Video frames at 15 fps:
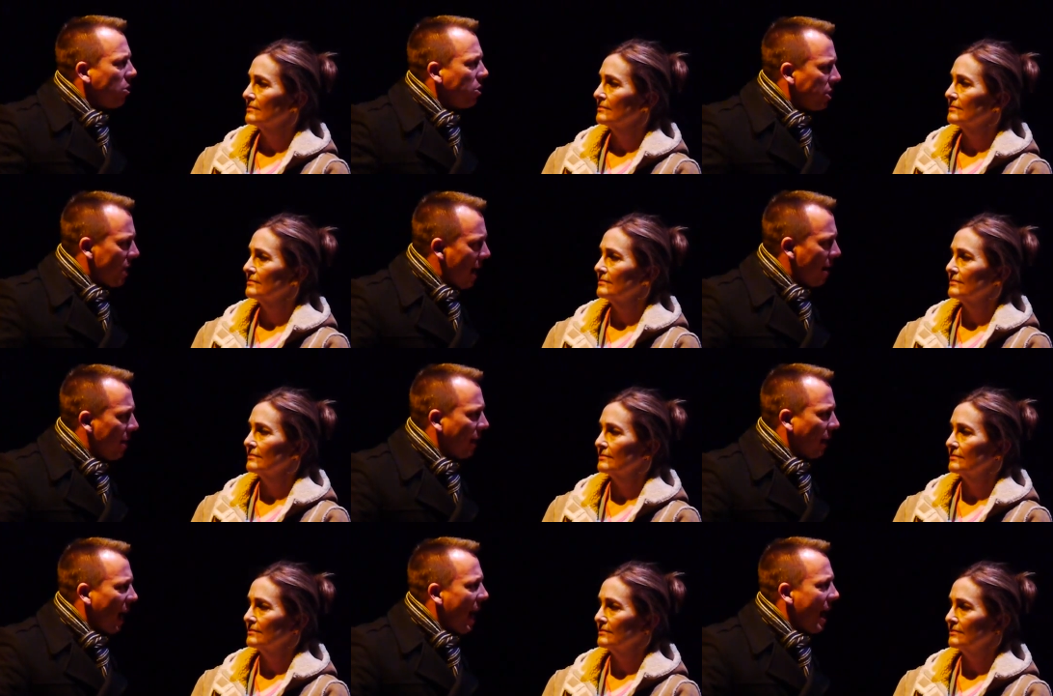Speaker 1: the other side of
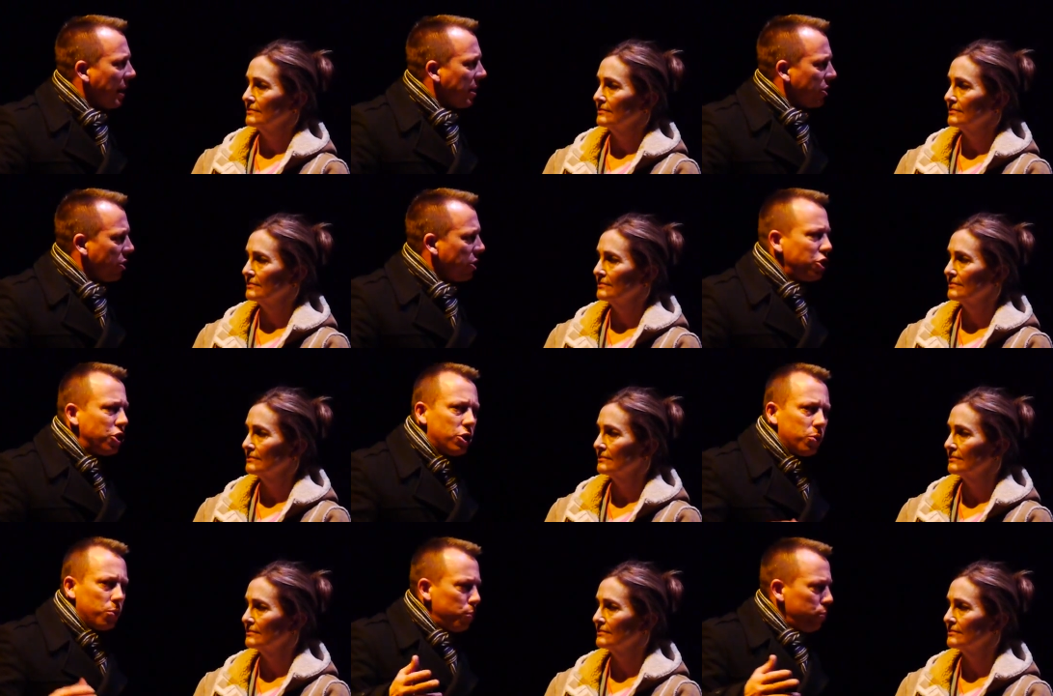the glass
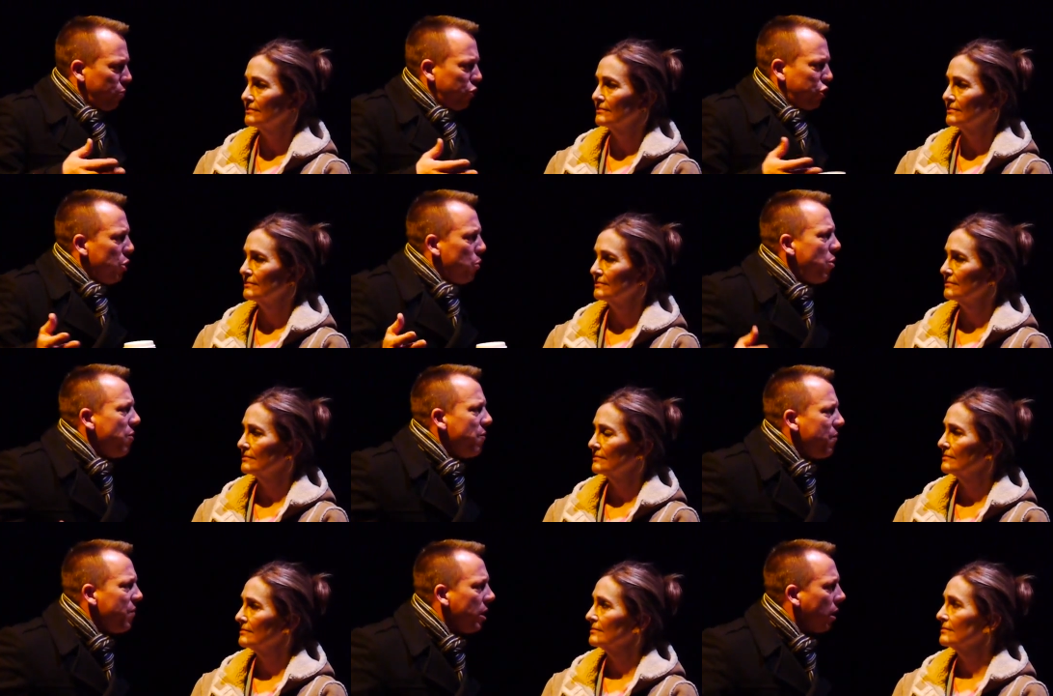just so she
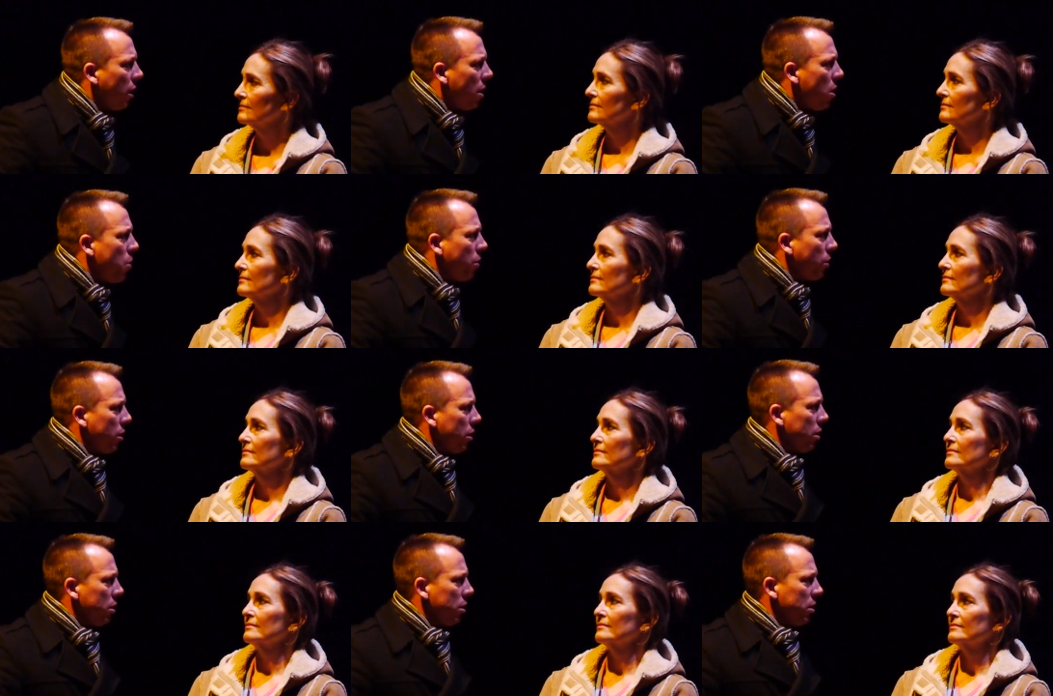wouldn't be alone.
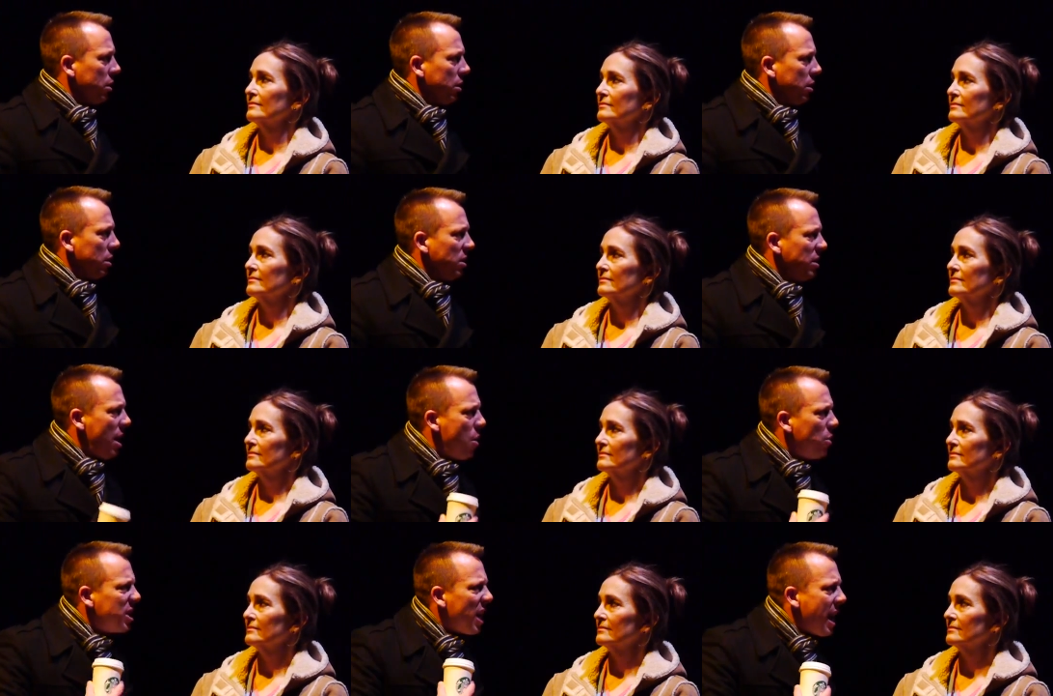You
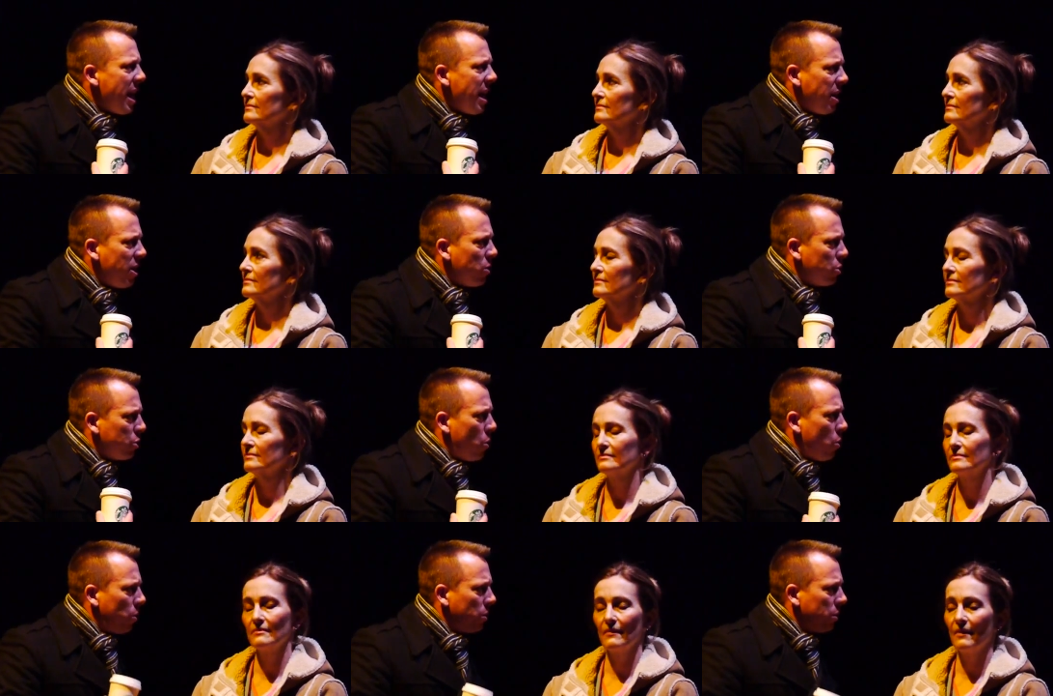know, I was eight years
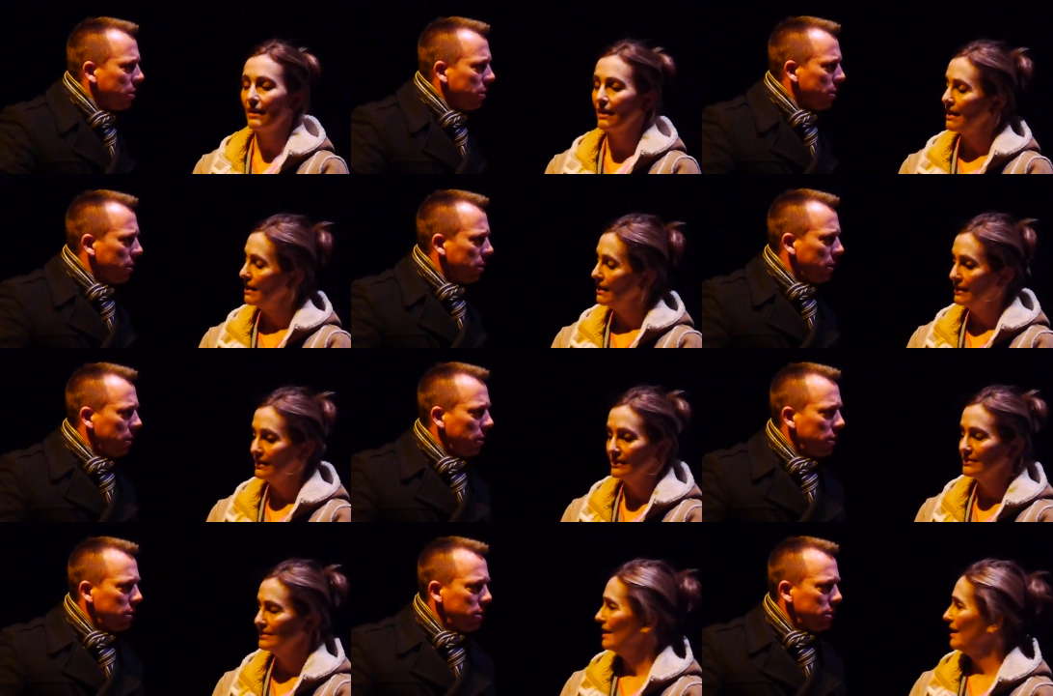old.
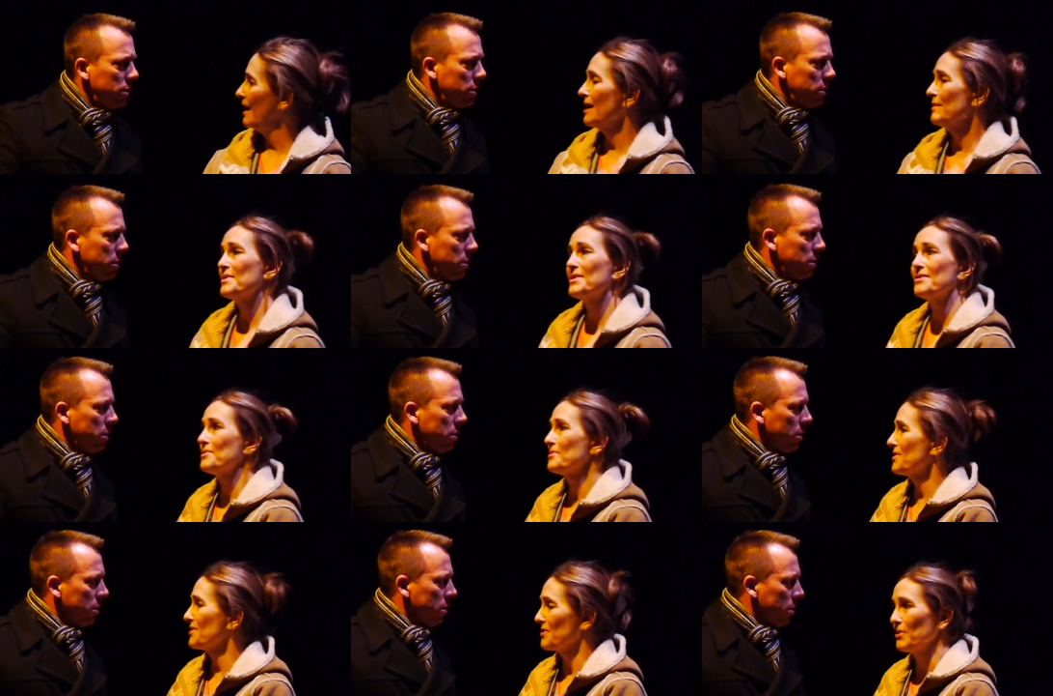
Speaker 2: I'm
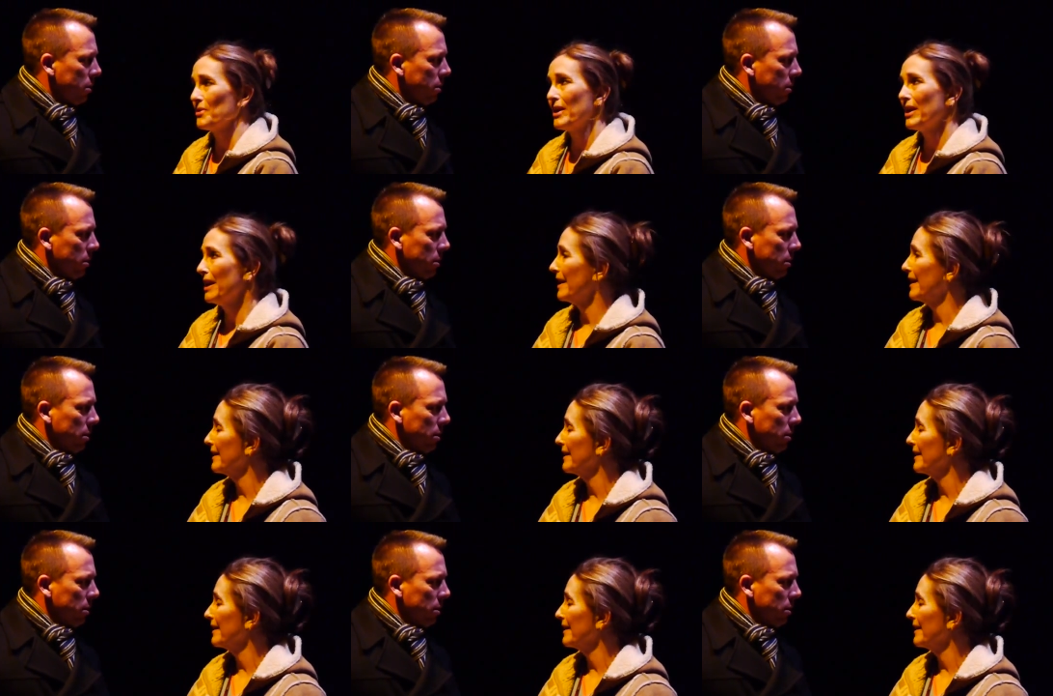so sorry.